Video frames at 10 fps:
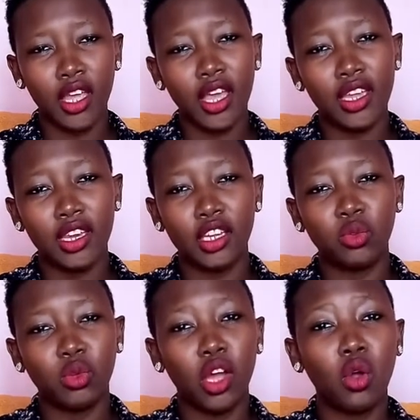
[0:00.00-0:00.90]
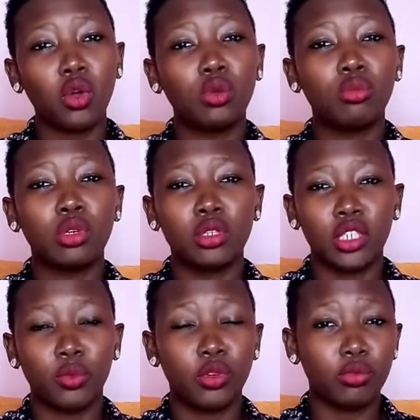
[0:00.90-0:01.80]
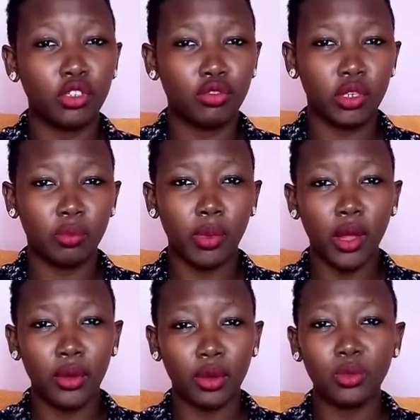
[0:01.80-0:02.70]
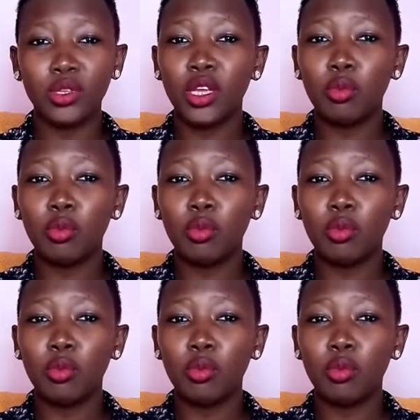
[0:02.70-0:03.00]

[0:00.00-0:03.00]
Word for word: and yet we are all brought up from different backgrounds,